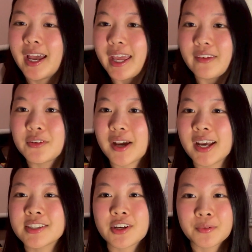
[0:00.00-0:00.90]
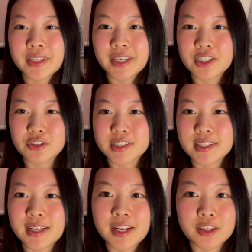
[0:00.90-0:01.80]
If you guys are really
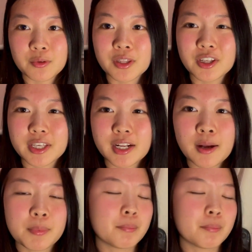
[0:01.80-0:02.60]
interested, you can look it up.